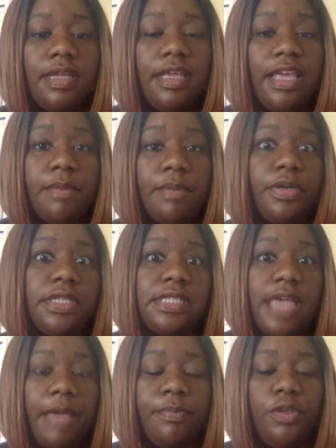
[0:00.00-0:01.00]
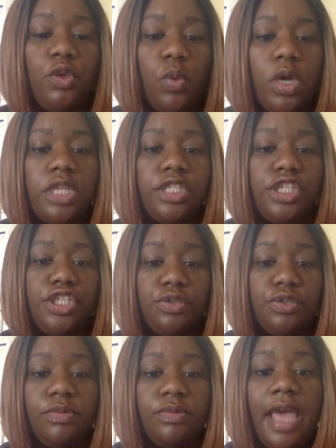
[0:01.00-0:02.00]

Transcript: input type you want to do.